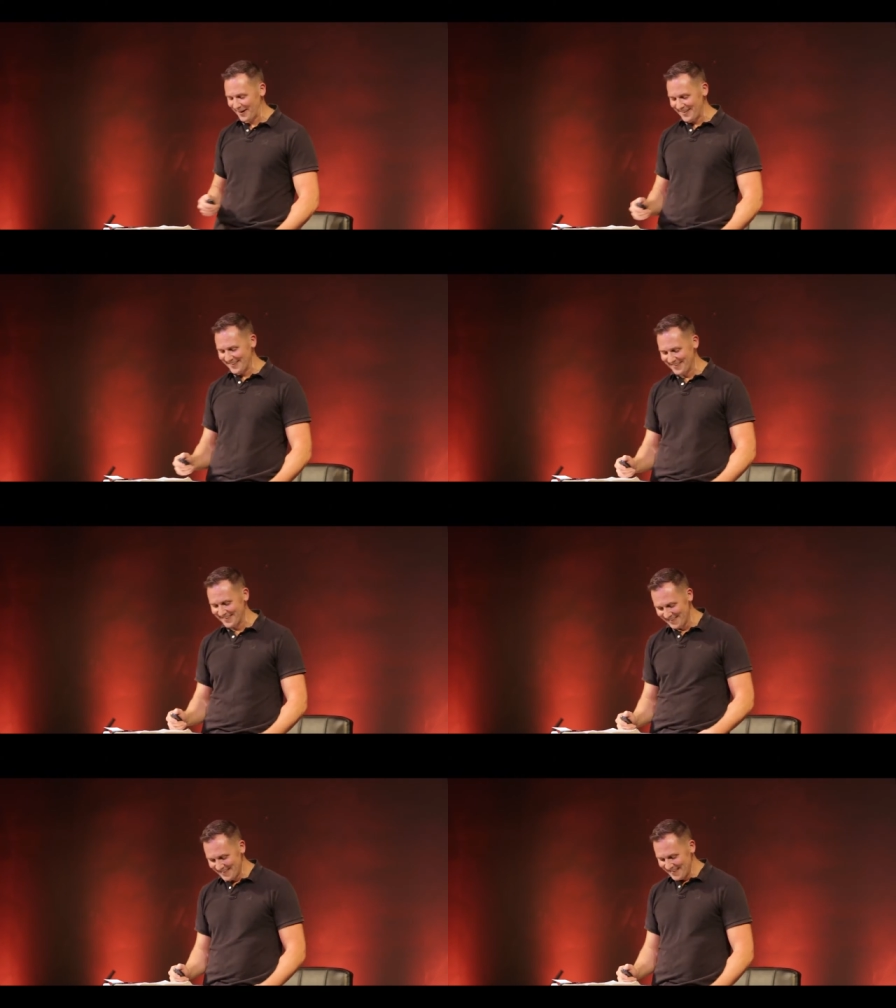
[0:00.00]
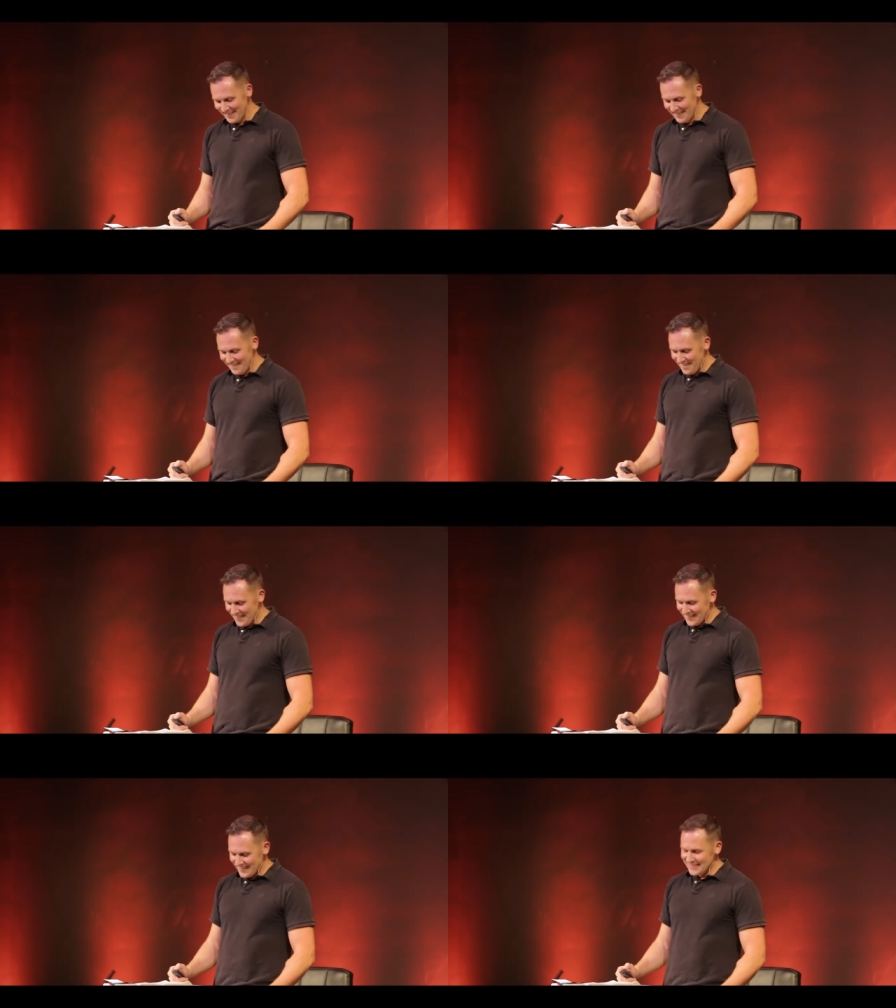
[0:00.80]
right?
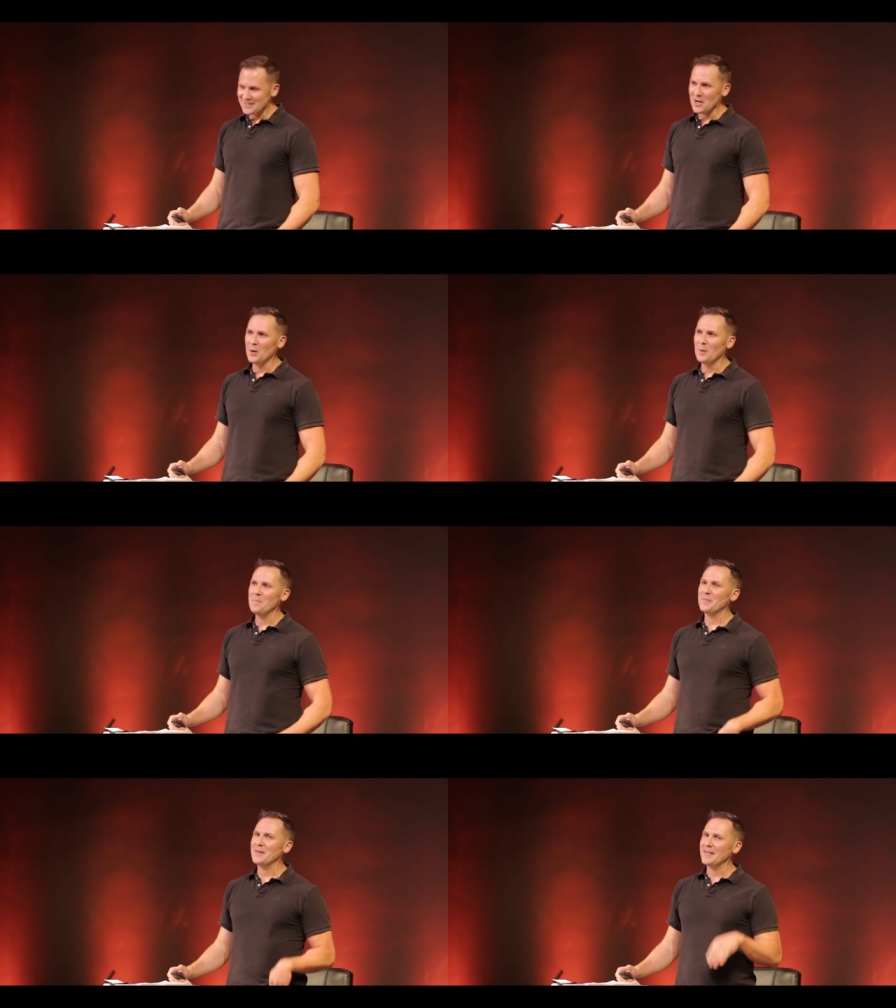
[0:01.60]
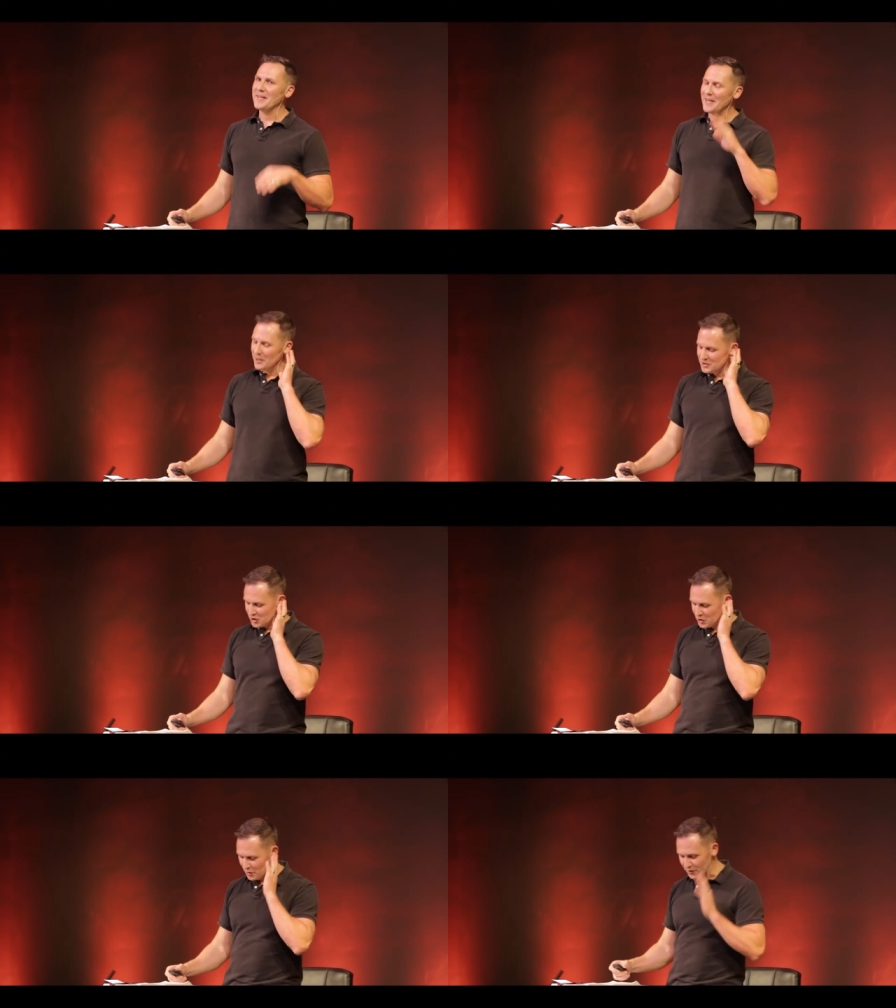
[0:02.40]
So here's
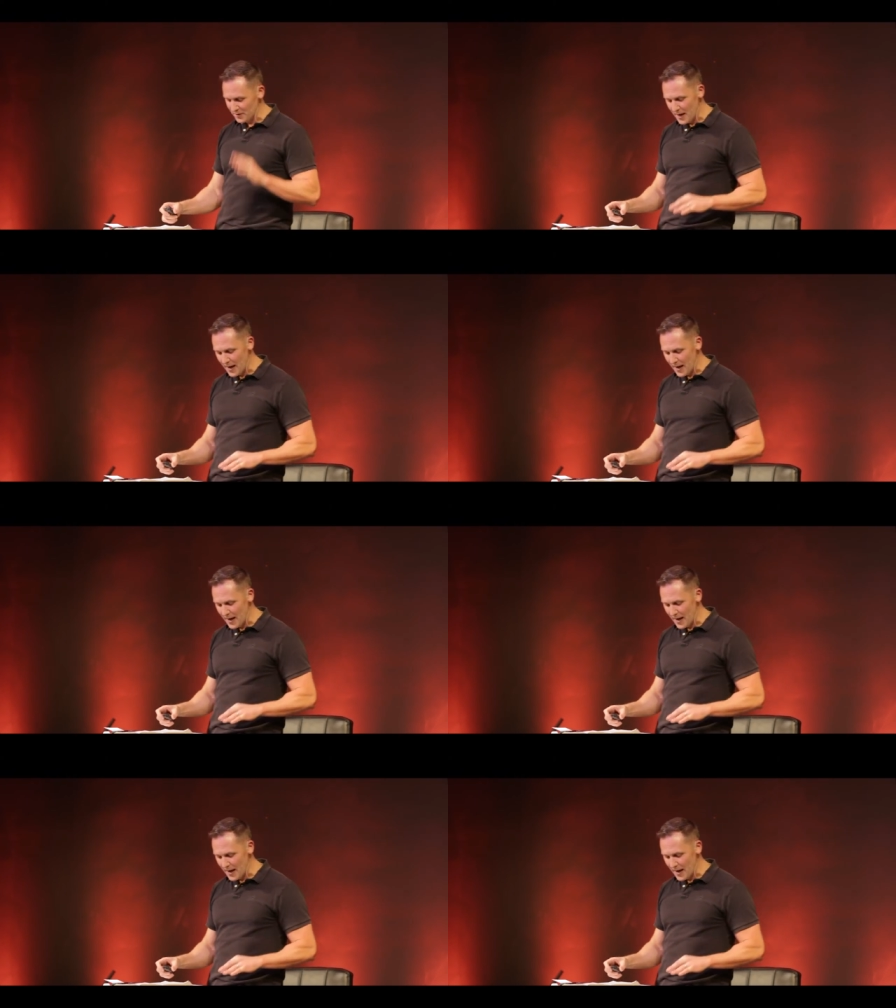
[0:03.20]
the truth.